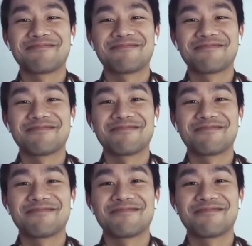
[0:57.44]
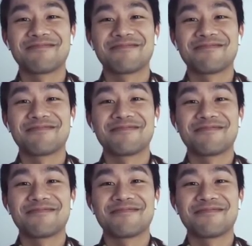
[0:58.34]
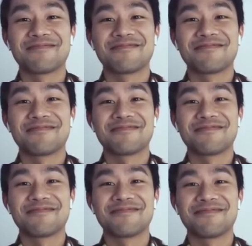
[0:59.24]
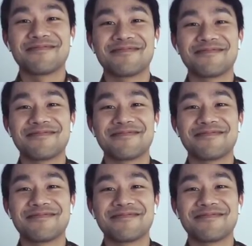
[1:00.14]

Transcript: (not speaking)